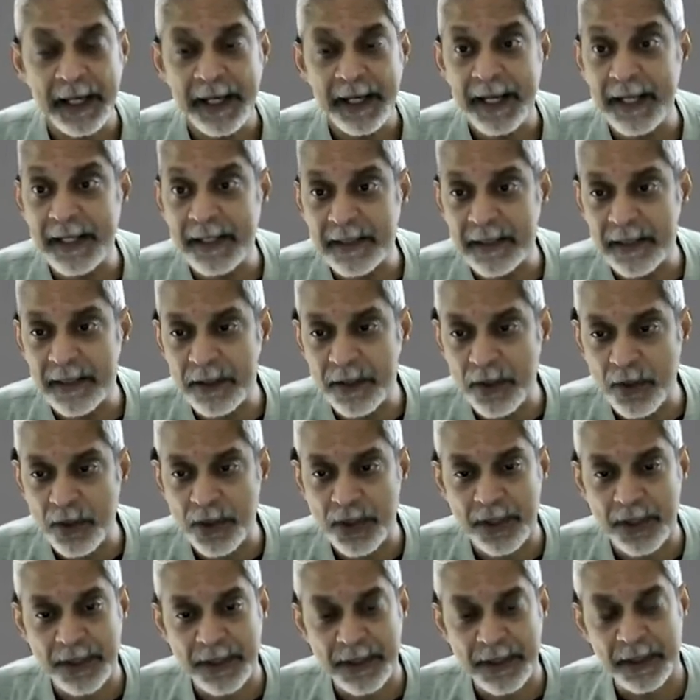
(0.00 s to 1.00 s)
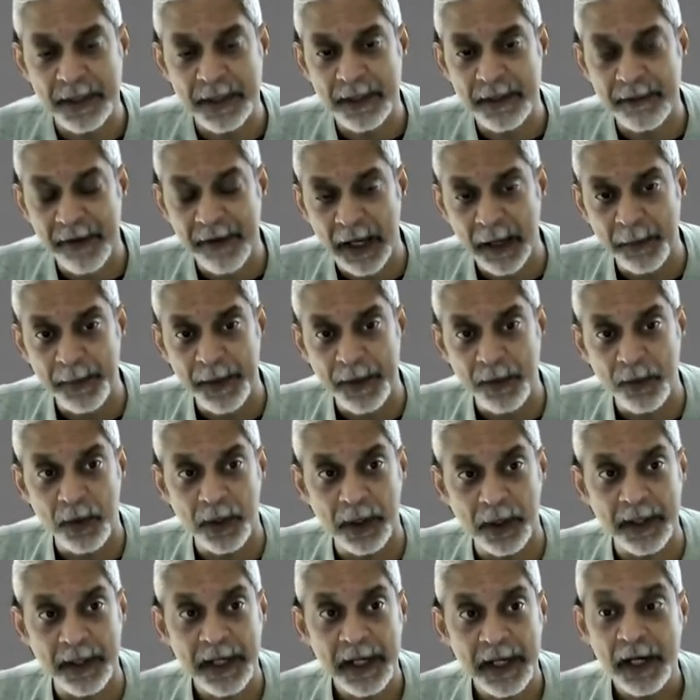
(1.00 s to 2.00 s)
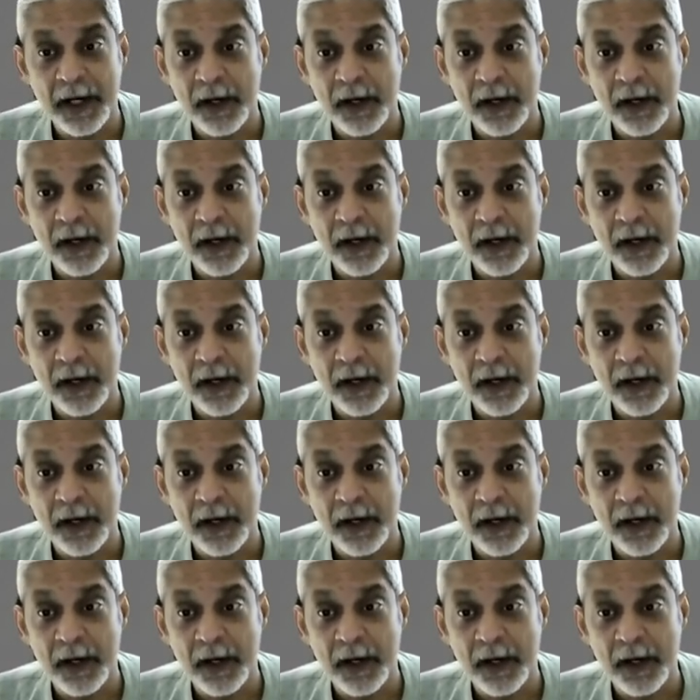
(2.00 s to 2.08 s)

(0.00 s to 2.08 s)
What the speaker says: institutions in the developing world,